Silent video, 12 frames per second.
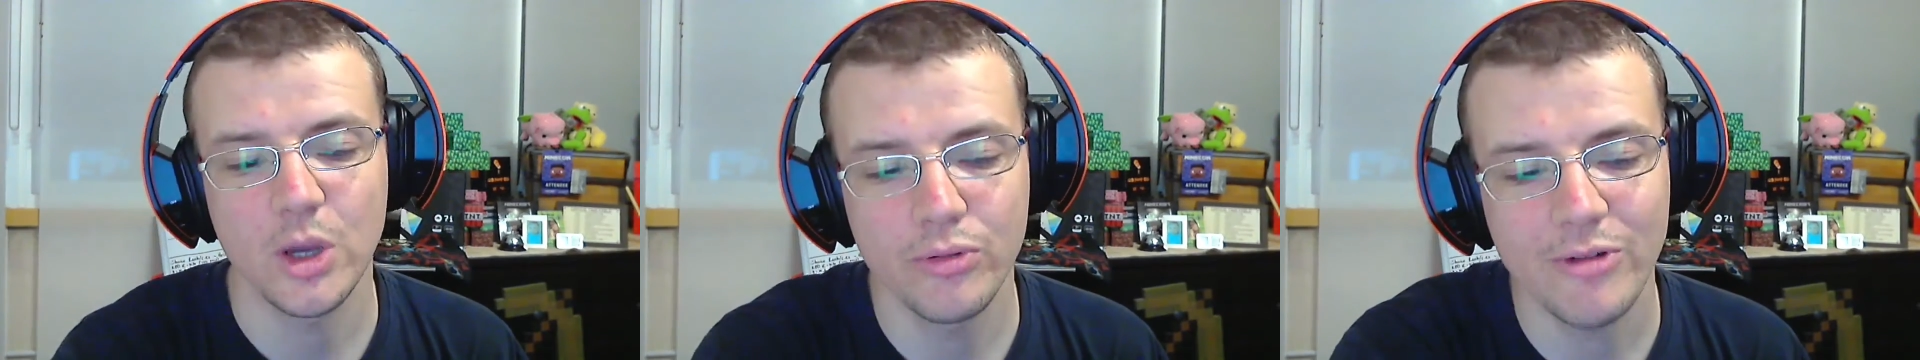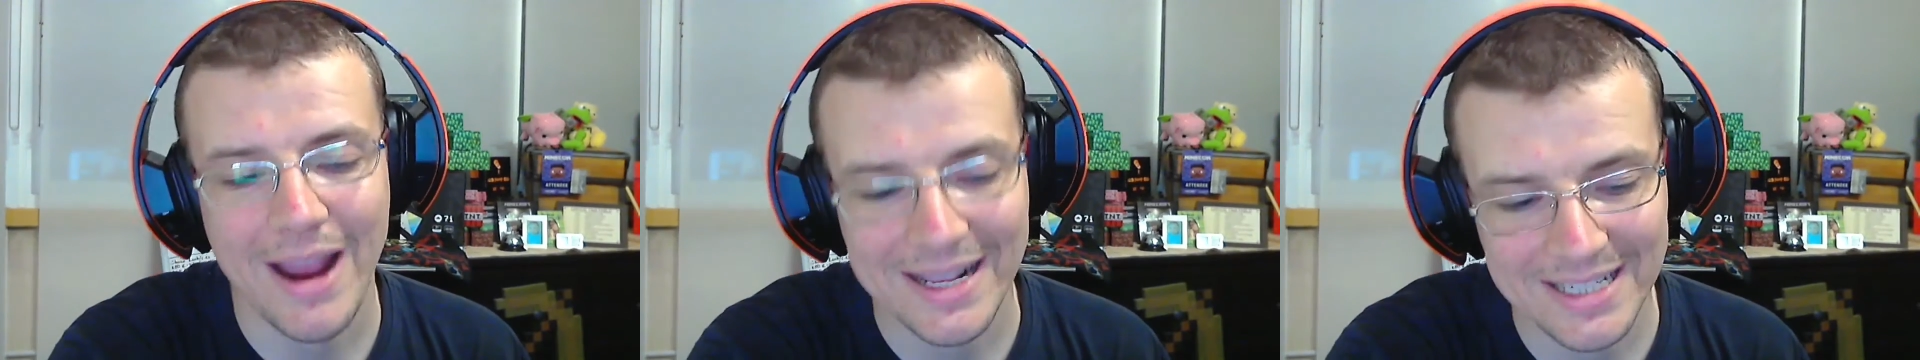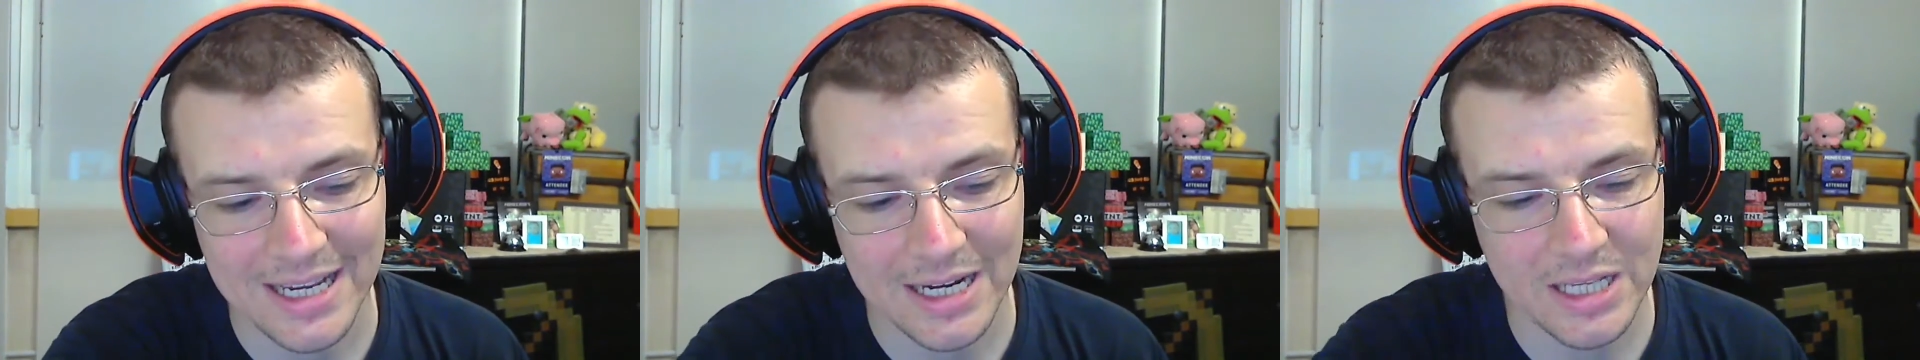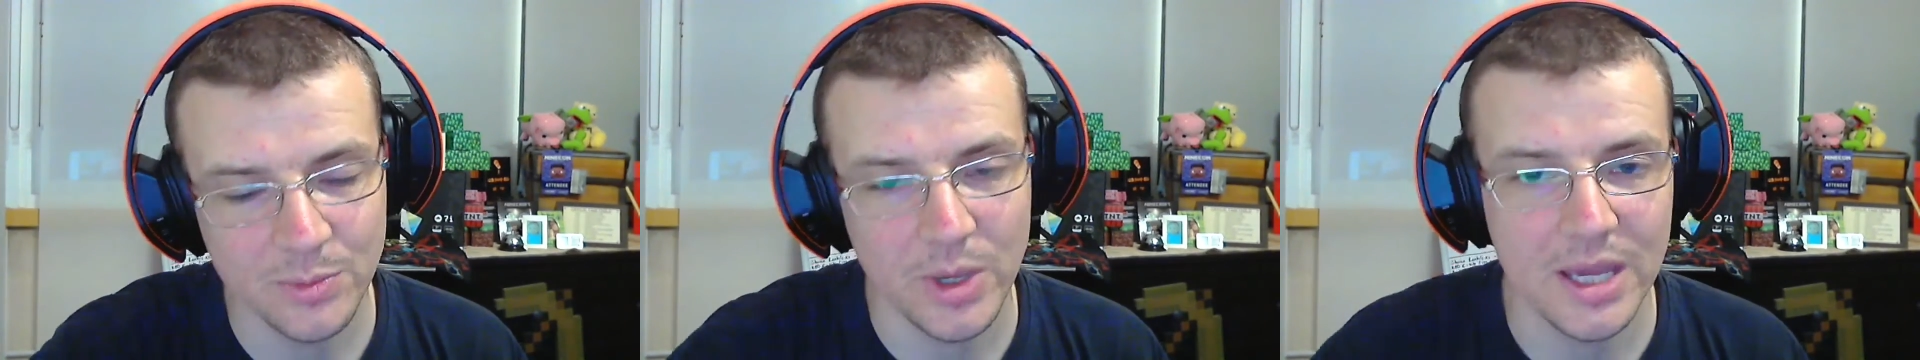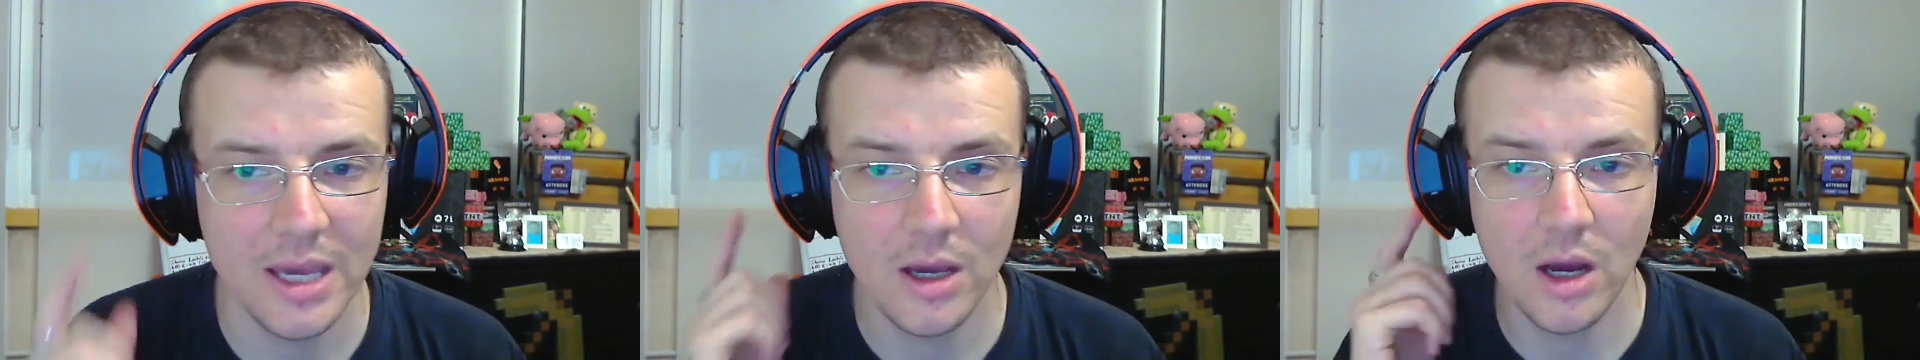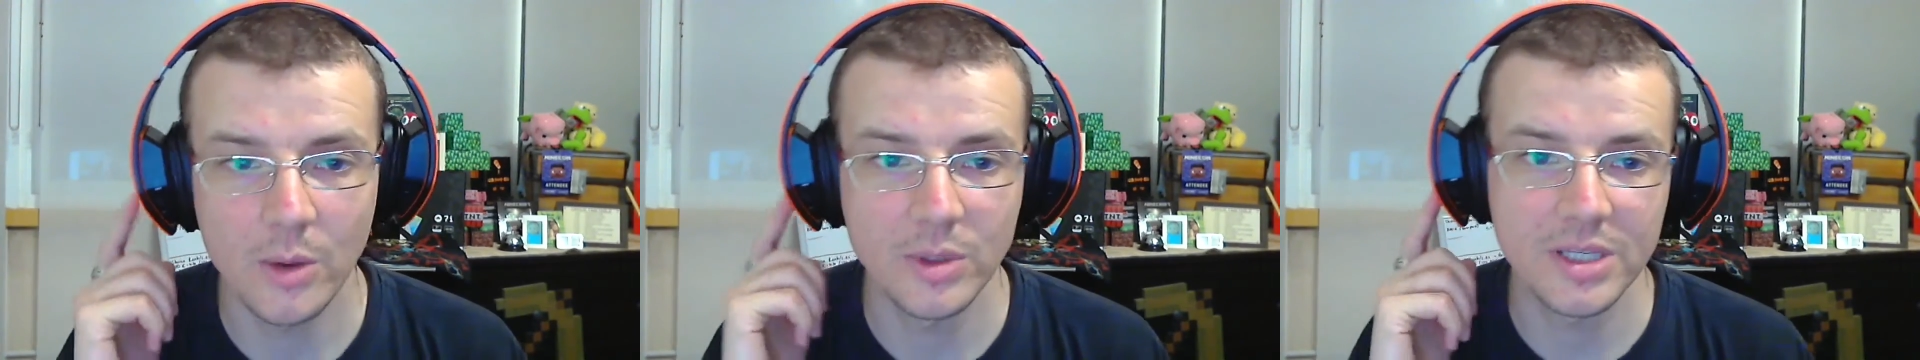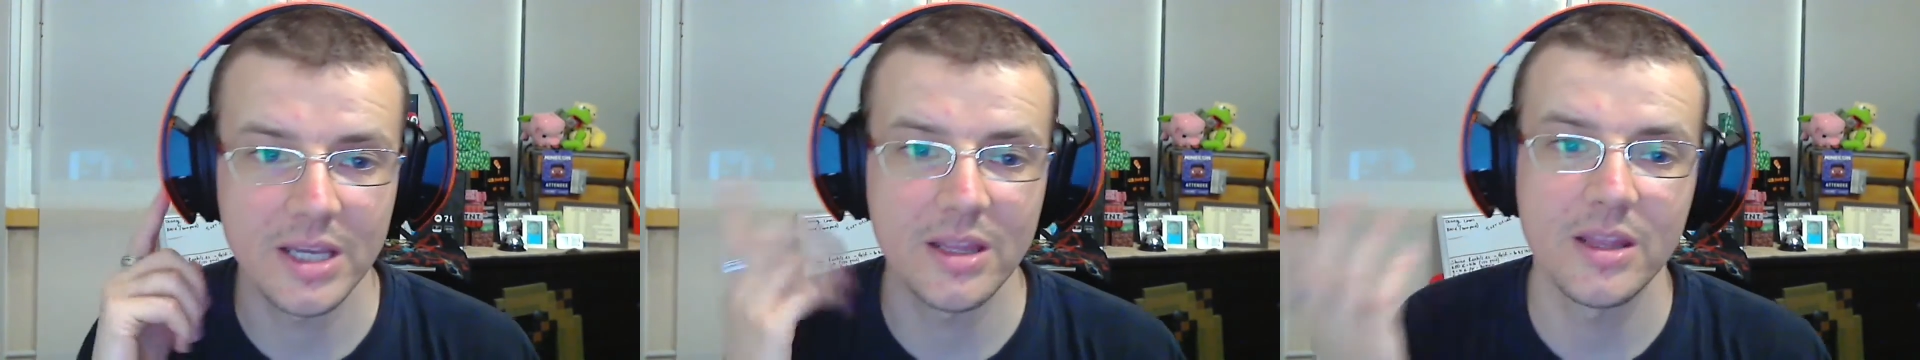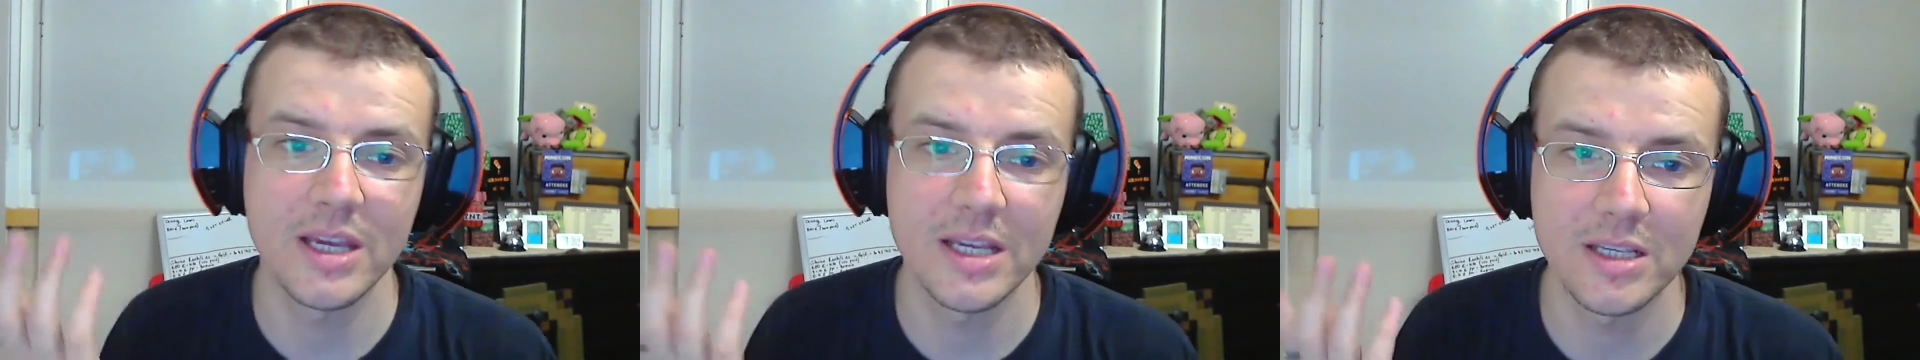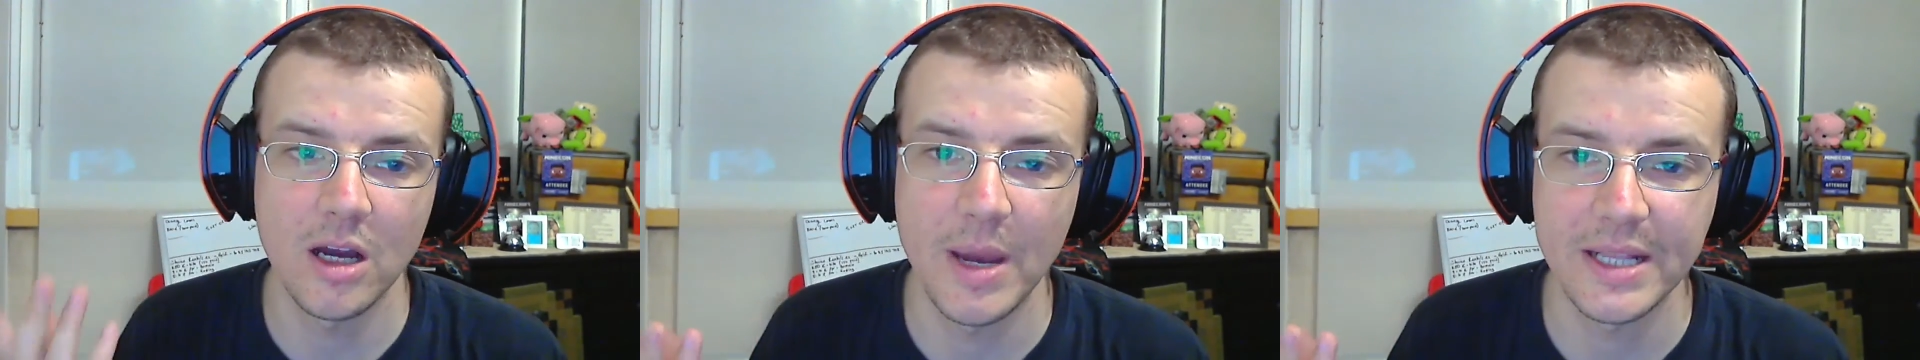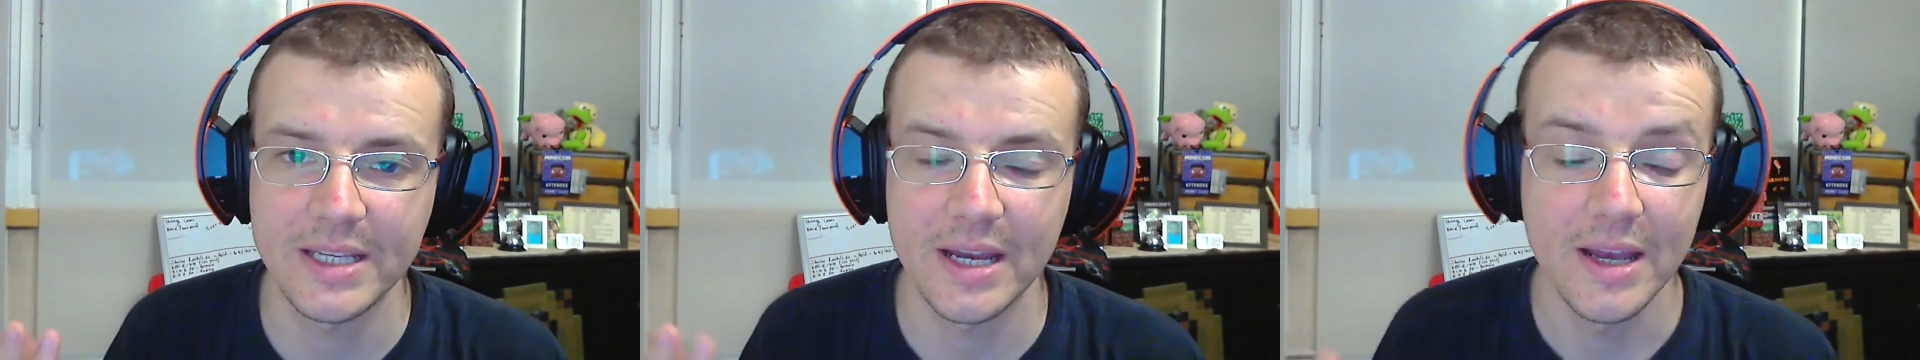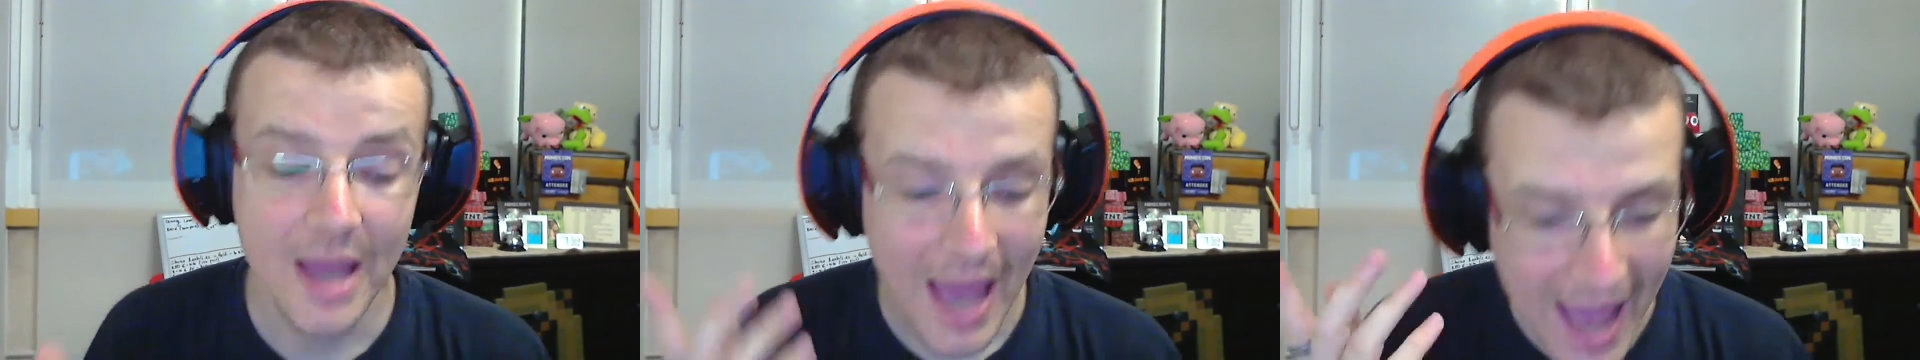So practically speaking, I would say that these are better.